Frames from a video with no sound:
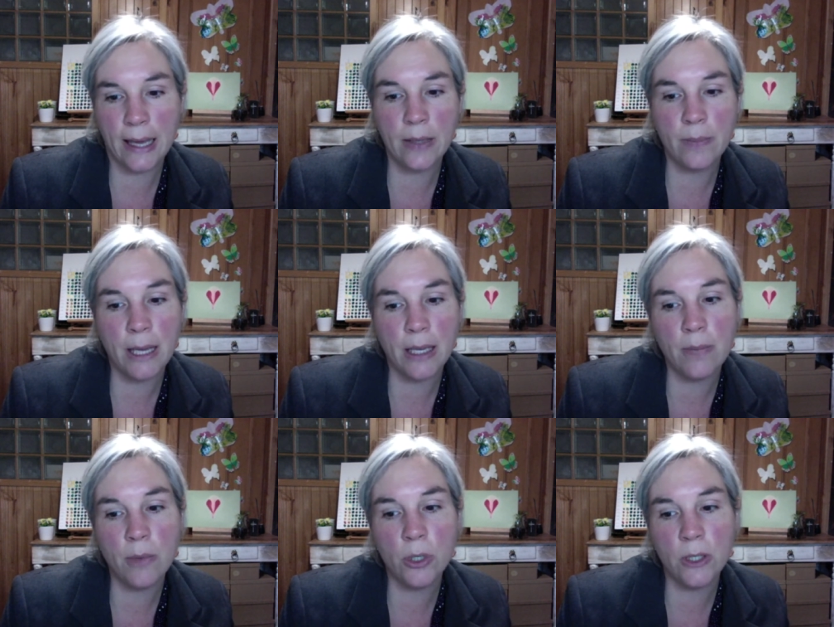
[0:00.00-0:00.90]
and making
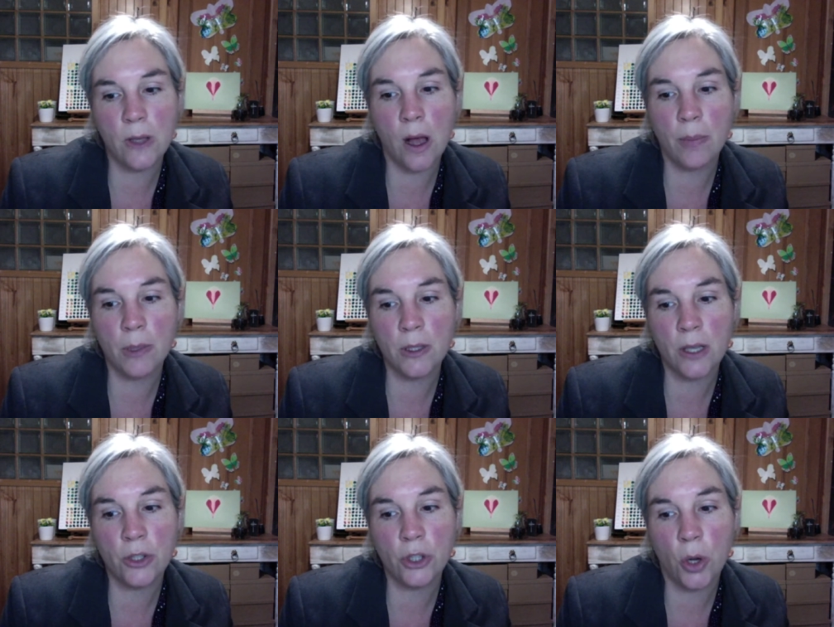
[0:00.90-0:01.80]
more disciples
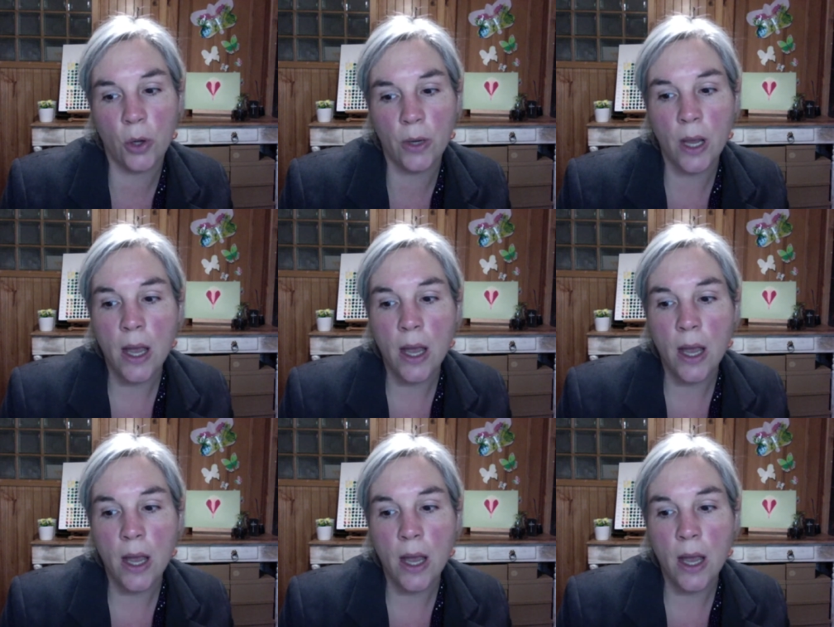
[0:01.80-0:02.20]
than John,